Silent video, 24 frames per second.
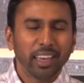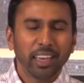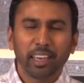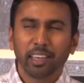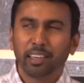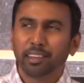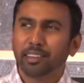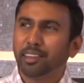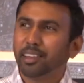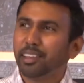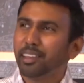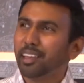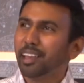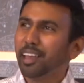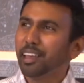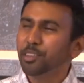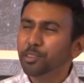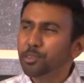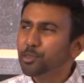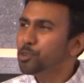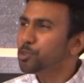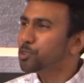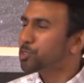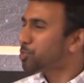and
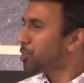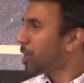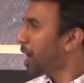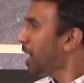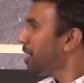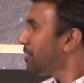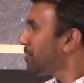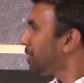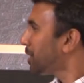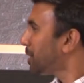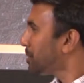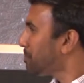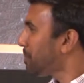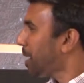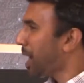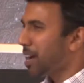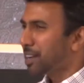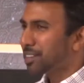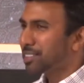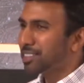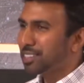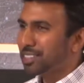you know, traveling back